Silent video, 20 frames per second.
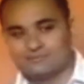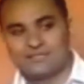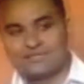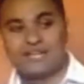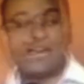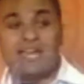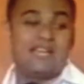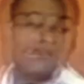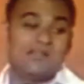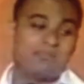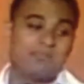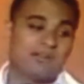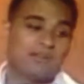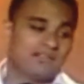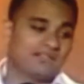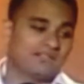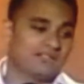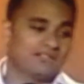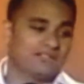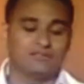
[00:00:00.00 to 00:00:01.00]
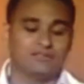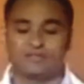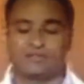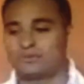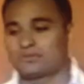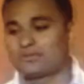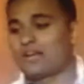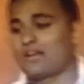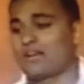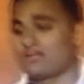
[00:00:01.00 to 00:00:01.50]
Canadian parents are a little
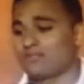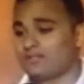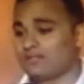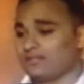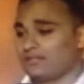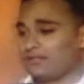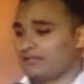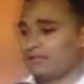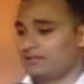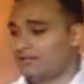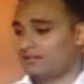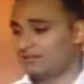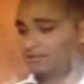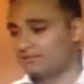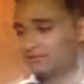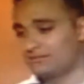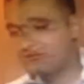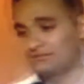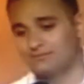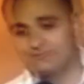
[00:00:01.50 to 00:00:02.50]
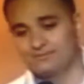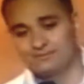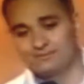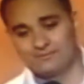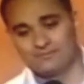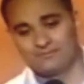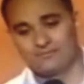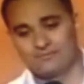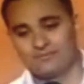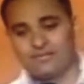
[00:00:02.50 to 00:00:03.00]
too soft on their kids.
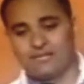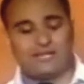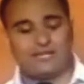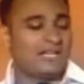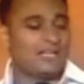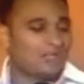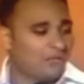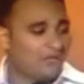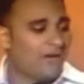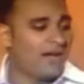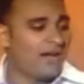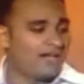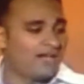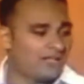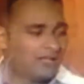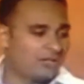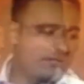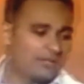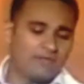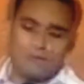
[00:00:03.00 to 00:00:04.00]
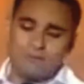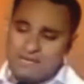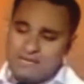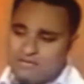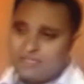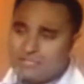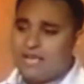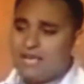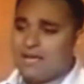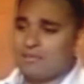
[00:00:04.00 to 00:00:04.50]
And that's fine, you know, whatever
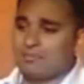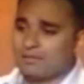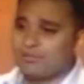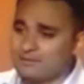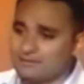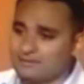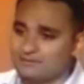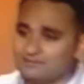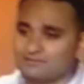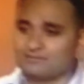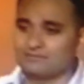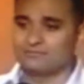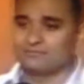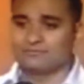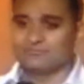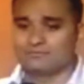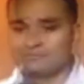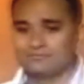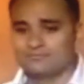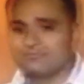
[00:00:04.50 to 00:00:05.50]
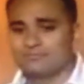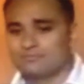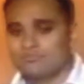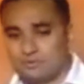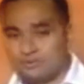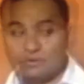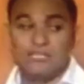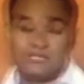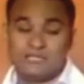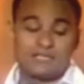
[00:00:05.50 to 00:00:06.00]
makes you happy.
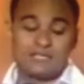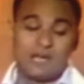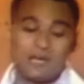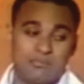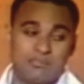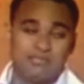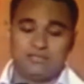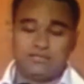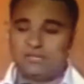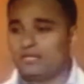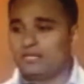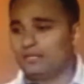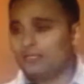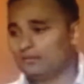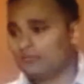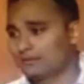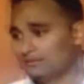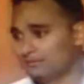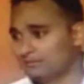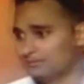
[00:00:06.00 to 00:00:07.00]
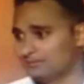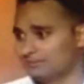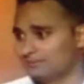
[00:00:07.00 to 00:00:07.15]
But you need to start beating your kids.